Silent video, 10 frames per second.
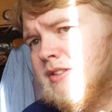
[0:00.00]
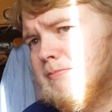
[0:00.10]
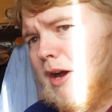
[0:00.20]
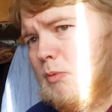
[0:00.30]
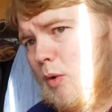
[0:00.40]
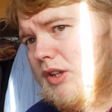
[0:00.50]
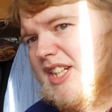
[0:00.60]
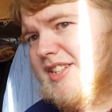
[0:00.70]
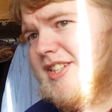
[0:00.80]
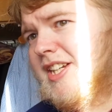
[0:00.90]
my
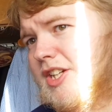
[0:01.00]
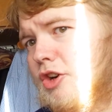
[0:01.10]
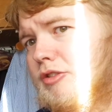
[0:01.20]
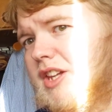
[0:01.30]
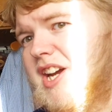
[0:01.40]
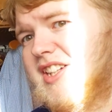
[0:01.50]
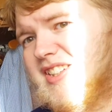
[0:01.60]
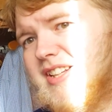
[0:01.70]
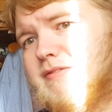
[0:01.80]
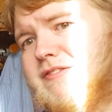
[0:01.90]
wallet in Coral
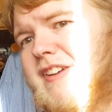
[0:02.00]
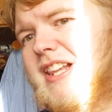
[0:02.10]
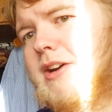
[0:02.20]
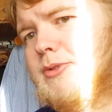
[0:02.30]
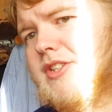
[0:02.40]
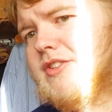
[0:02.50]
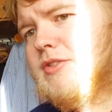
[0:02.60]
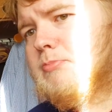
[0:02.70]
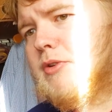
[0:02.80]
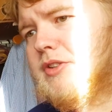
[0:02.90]
Island. It fell out at
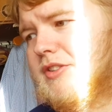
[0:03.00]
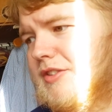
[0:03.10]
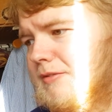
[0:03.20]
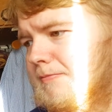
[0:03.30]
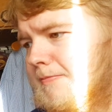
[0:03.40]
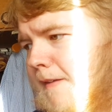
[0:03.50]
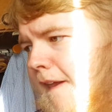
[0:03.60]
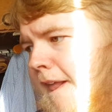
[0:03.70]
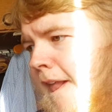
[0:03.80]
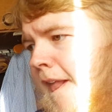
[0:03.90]
some point
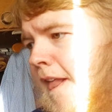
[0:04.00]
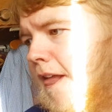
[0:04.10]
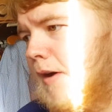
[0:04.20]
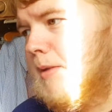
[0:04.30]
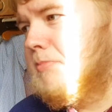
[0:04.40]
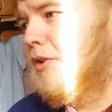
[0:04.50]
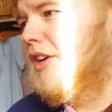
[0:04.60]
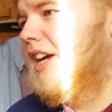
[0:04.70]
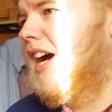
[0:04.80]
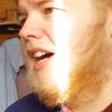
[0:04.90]
in my
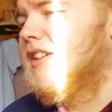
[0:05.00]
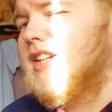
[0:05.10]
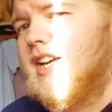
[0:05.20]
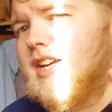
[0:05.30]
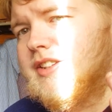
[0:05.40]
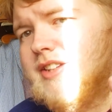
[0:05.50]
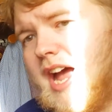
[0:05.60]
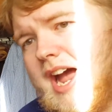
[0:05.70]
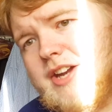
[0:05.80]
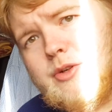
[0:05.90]
pocket, and
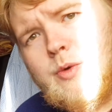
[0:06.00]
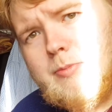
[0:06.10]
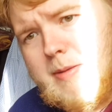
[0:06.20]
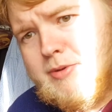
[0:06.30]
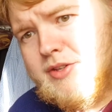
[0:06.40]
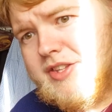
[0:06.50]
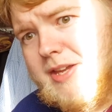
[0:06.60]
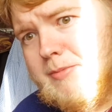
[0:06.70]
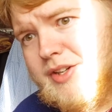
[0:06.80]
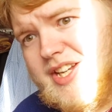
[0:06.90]
that had all my birthday
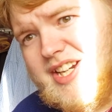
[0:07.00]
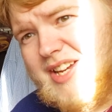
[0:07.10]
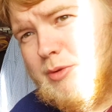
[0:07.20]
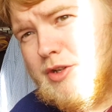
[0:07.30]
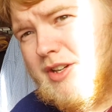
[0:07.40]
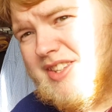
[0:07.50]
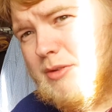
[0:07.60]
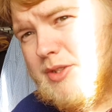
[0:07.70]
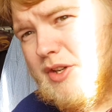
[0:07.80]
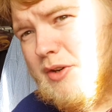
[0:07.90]
money in it, which I think
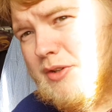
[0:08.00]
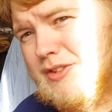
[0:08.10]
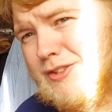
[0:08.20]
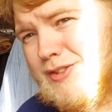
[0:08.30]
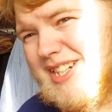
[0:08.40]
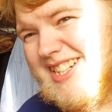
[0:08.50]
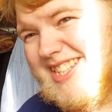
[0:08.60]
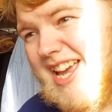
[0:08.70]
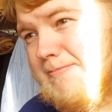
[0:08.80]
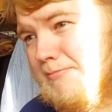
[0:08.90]
was
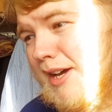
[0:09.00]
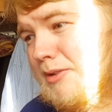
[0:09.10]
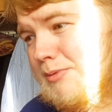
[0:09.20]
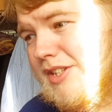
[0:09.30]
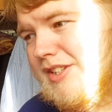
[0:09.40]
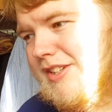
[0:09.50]
£110.